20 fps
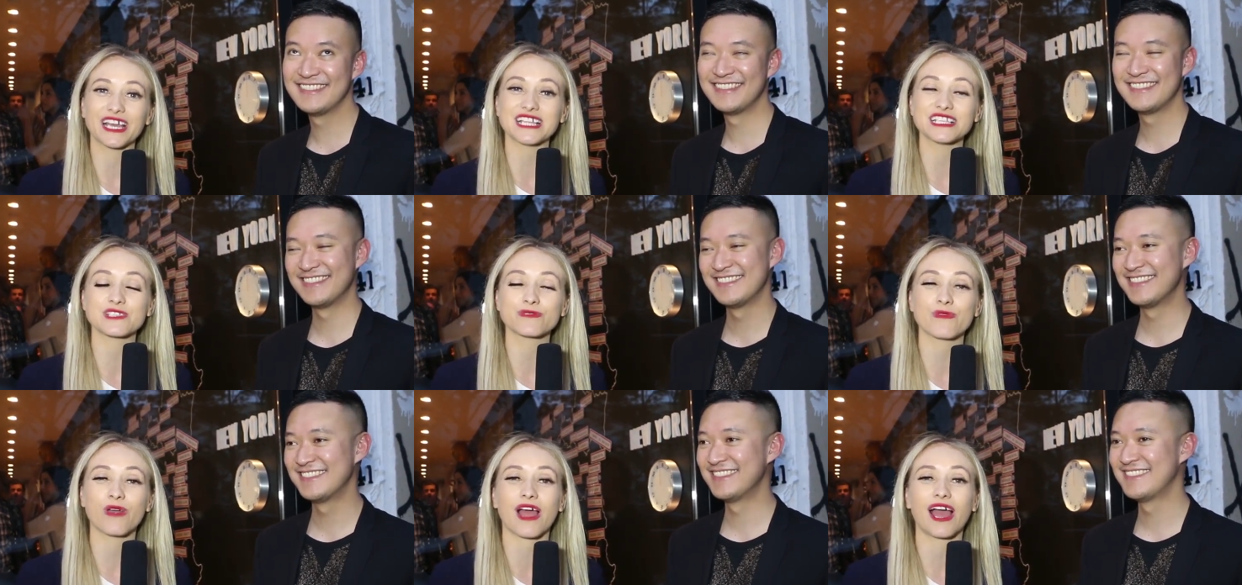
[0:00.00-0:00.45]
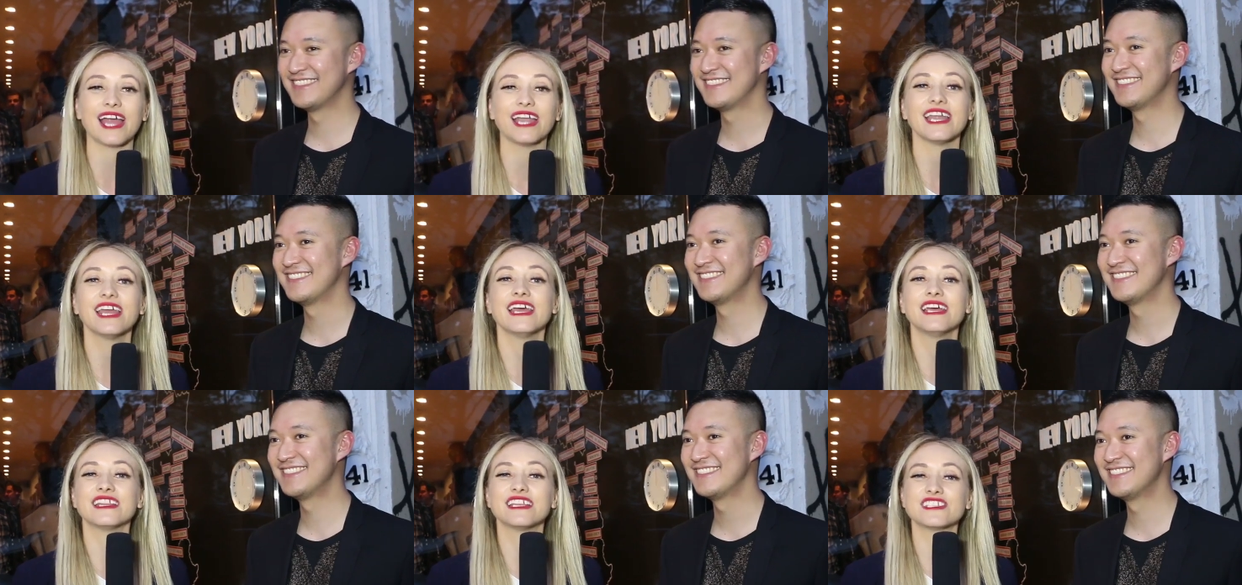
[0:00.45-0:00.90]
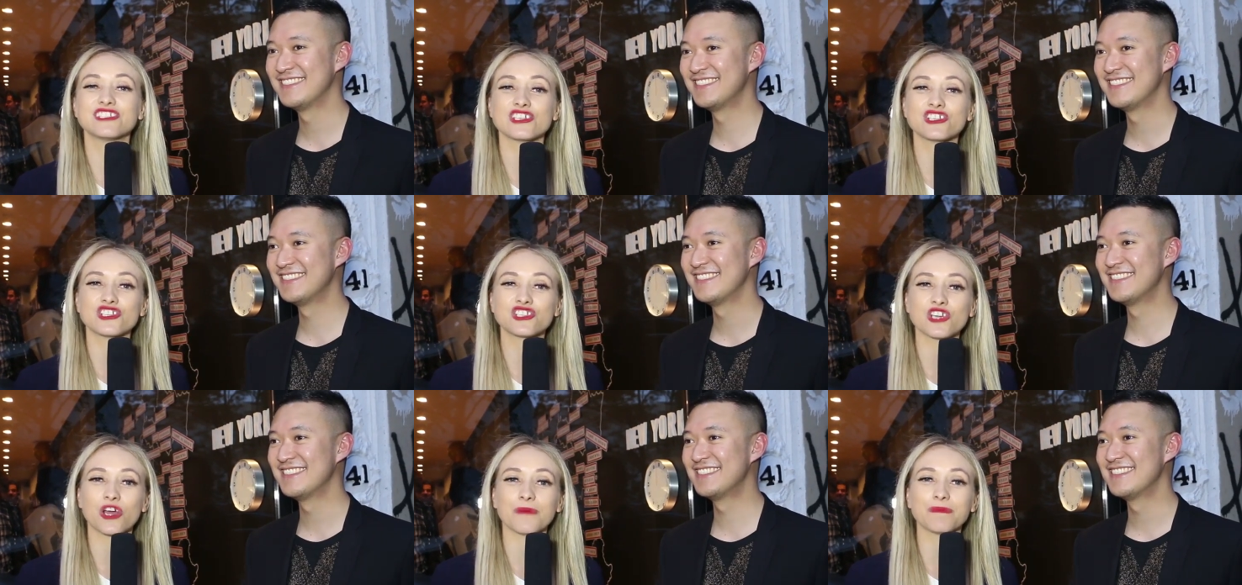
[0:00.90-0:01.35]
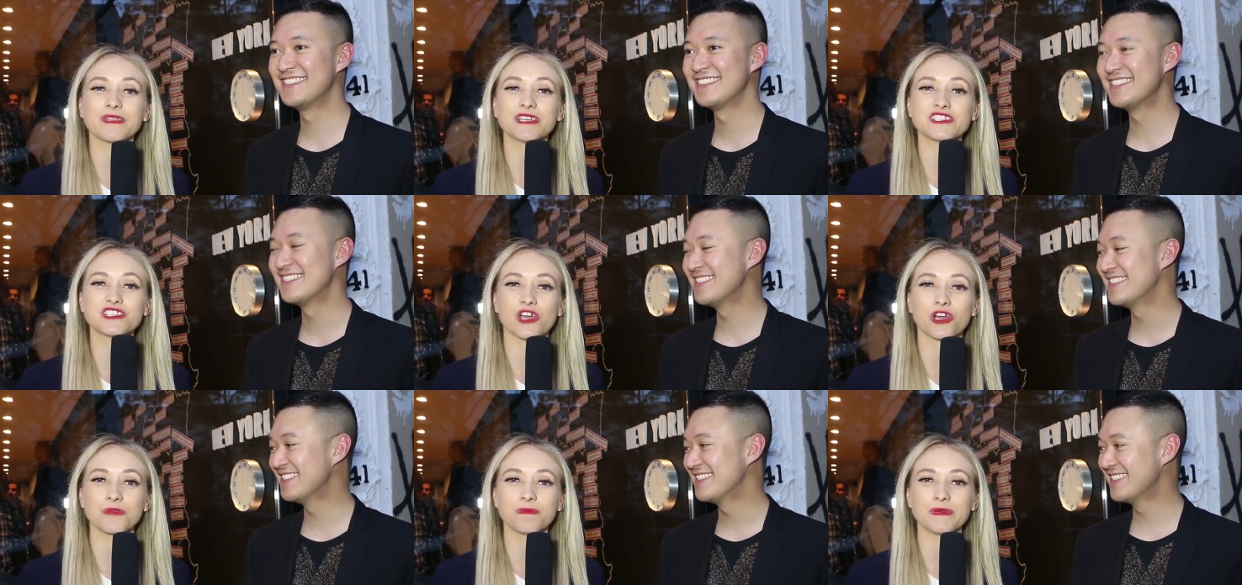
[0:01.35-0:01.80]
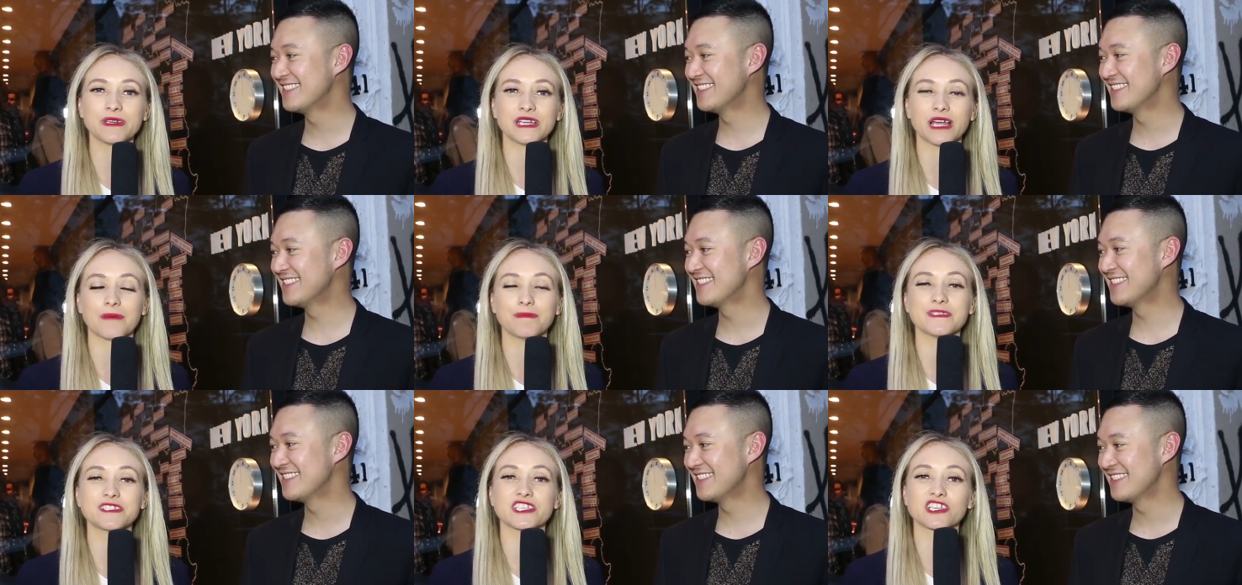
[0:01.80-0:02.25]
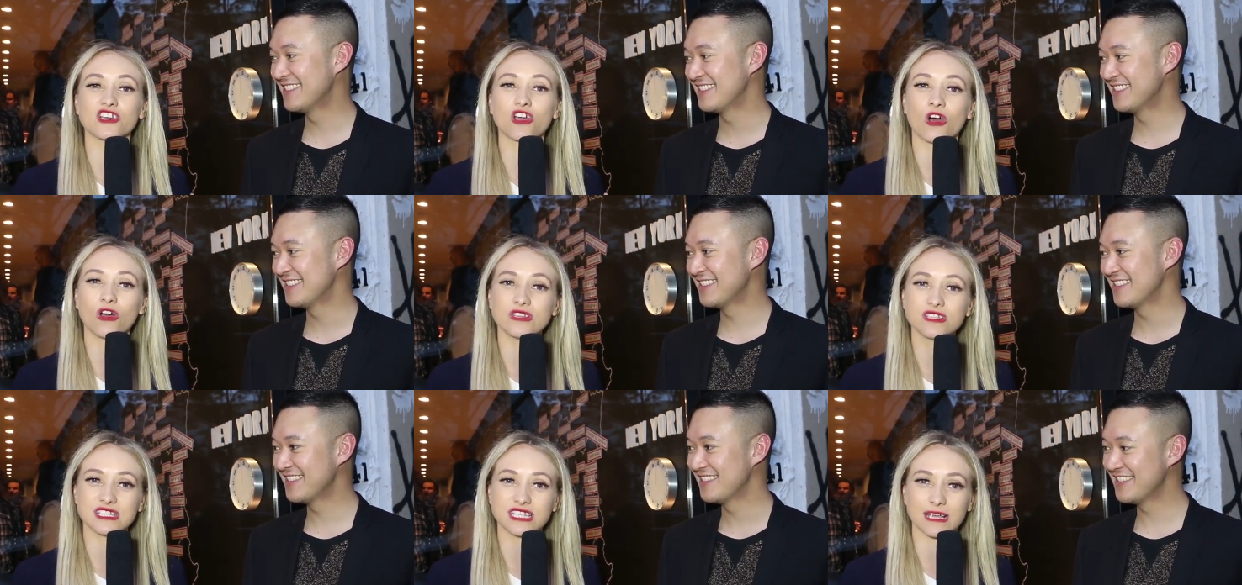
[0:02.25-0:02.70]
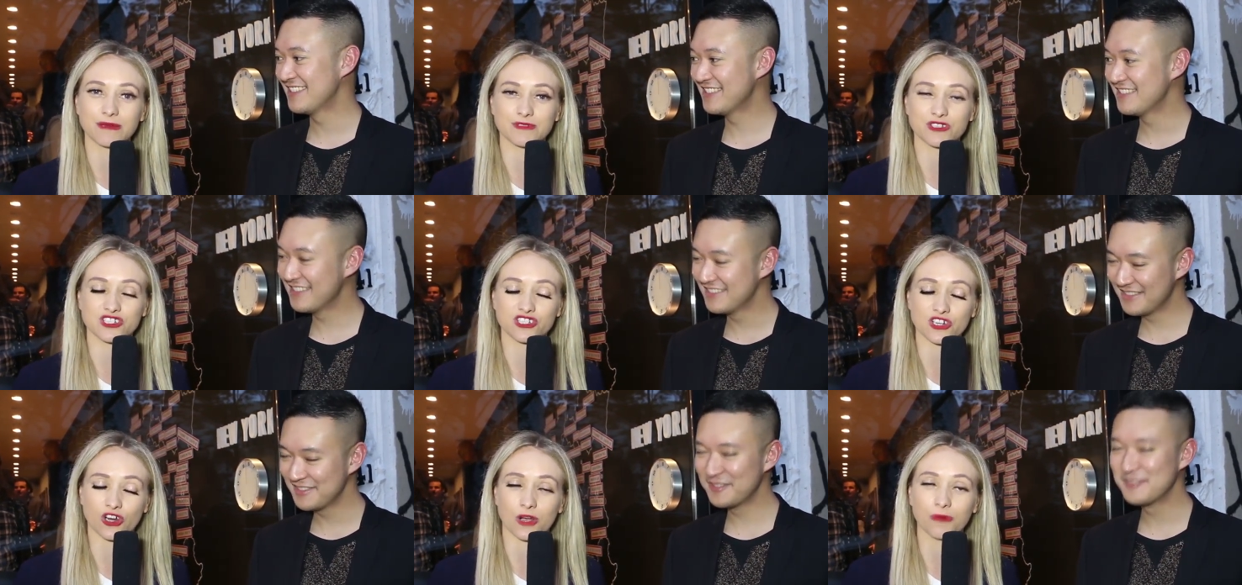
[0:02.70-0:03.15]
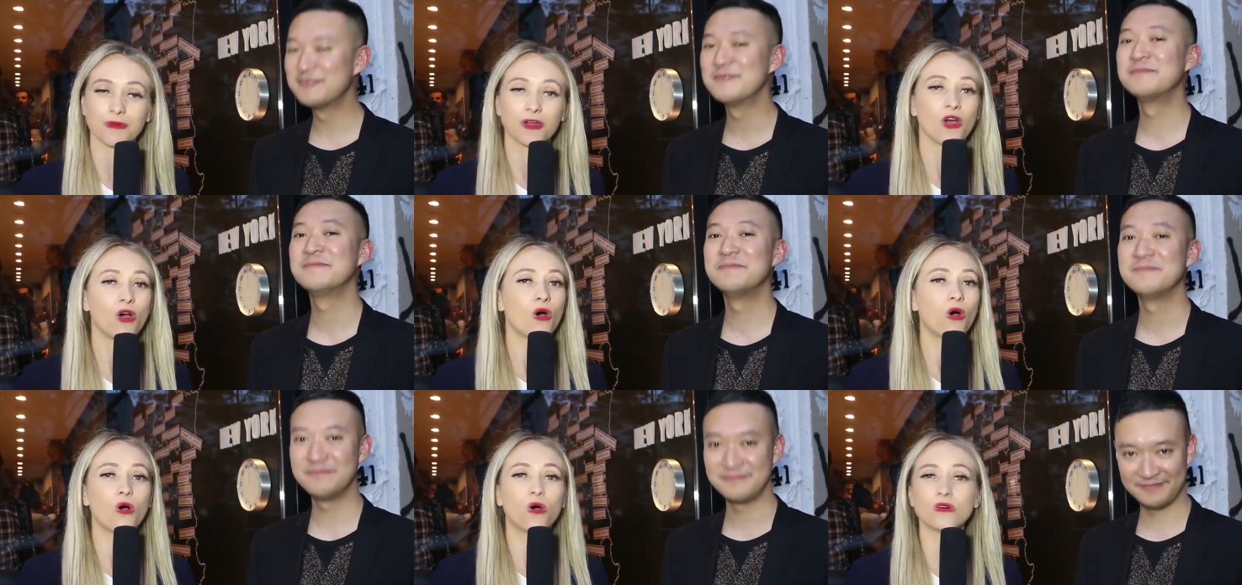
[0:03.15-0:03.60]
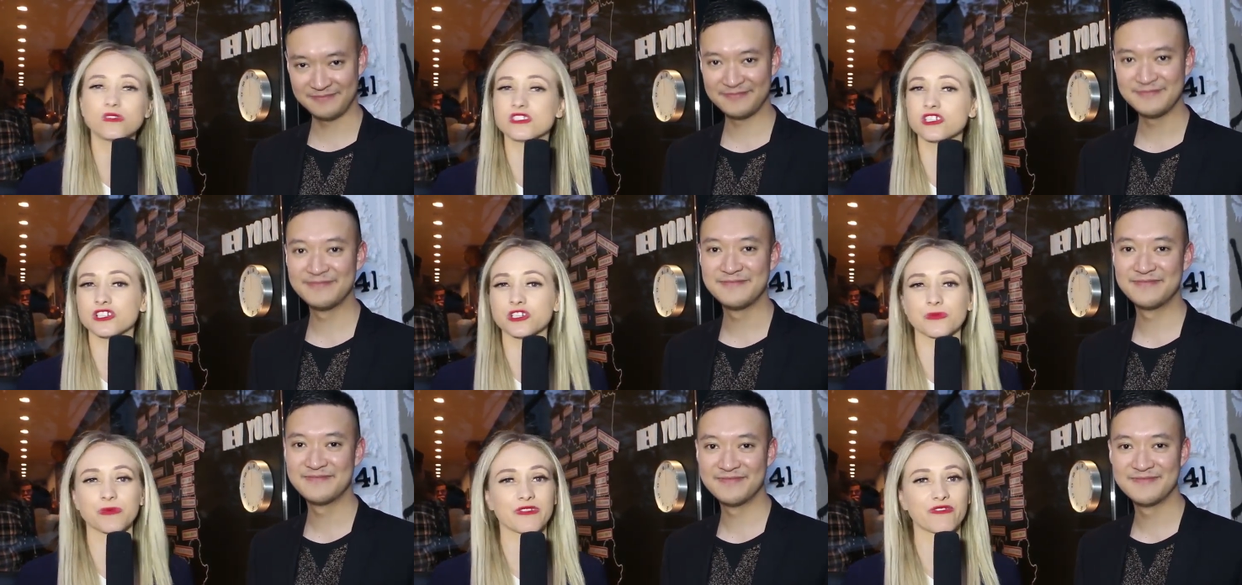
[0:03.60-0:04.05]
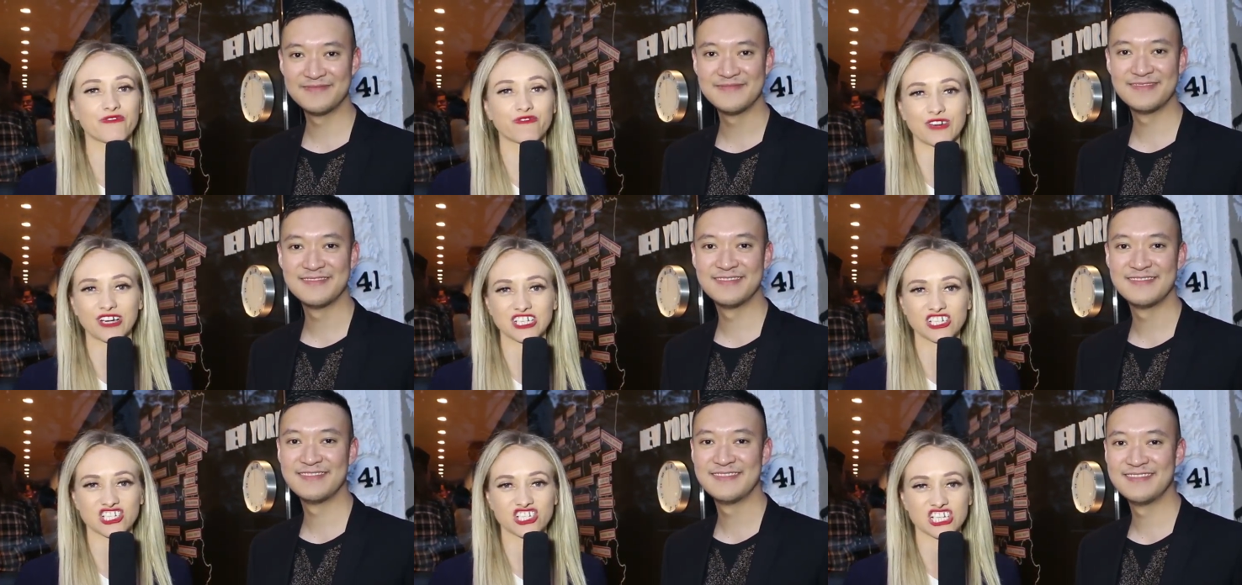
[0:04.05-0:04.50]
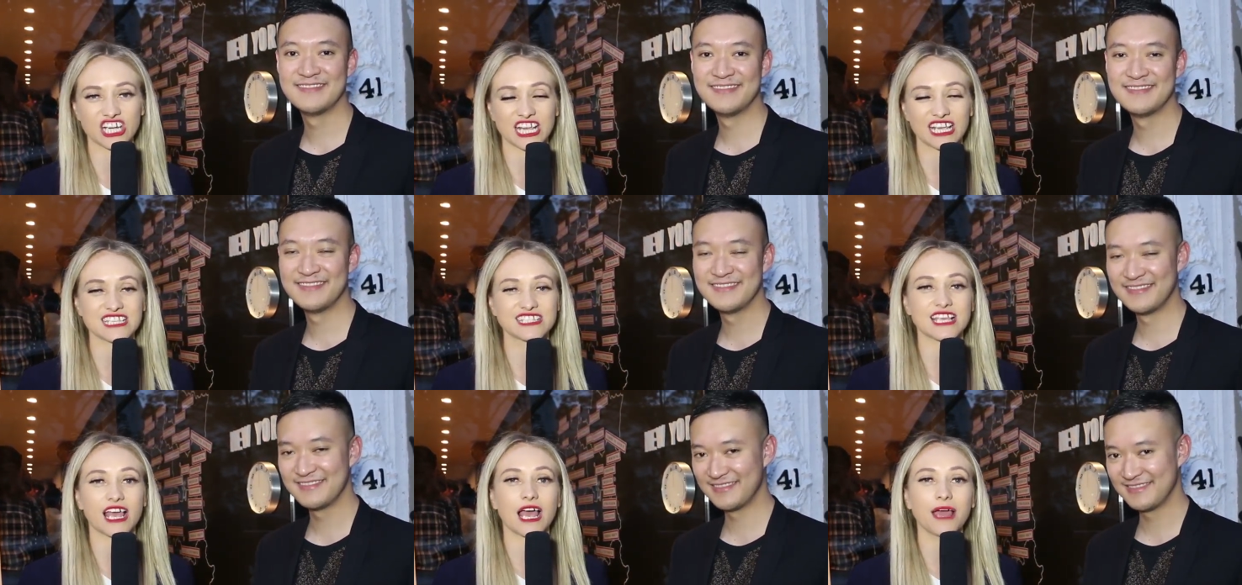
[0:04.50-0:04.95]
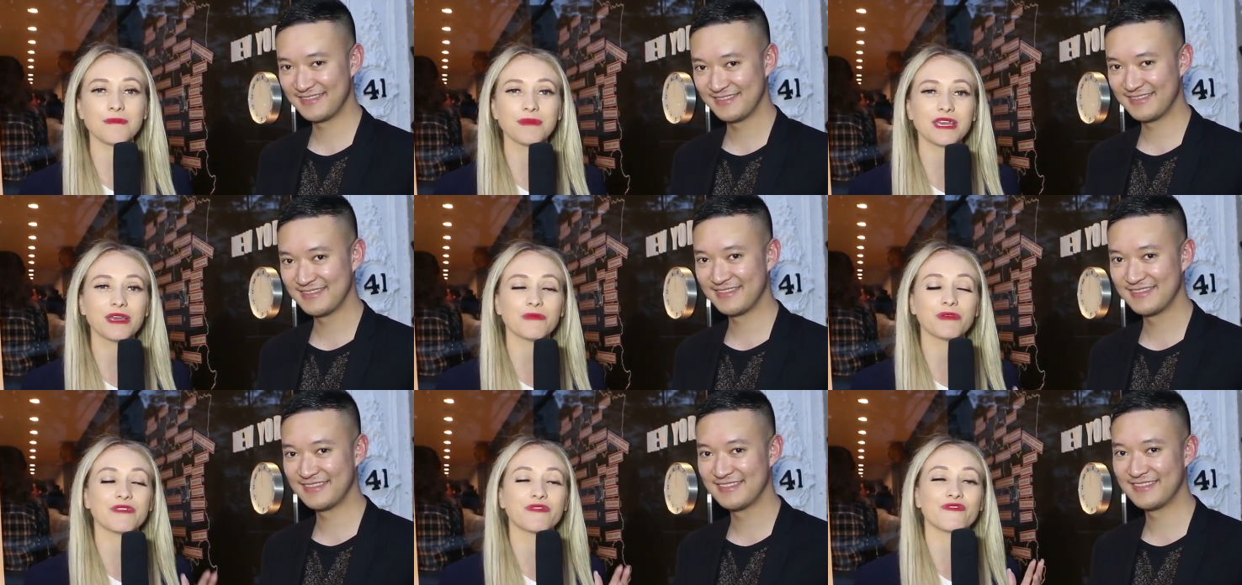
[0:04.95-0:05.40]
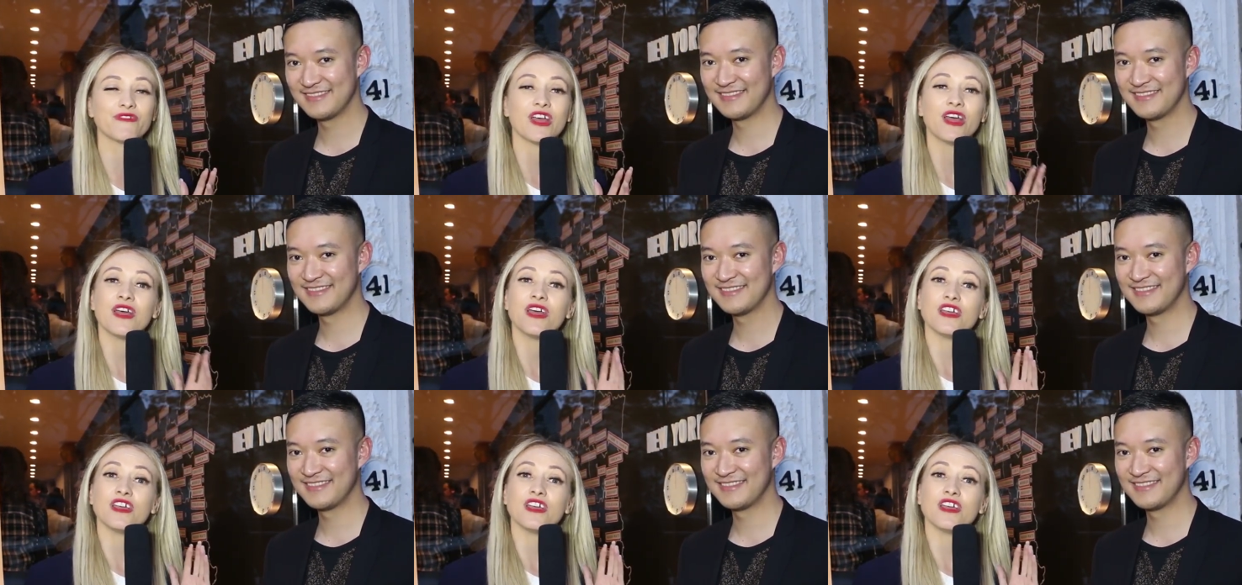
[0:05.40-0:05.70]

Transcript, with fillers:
Speaker 1: That's right, there's a shop that's opened up. It's a concept shop, all to do with French cheese. I'm here with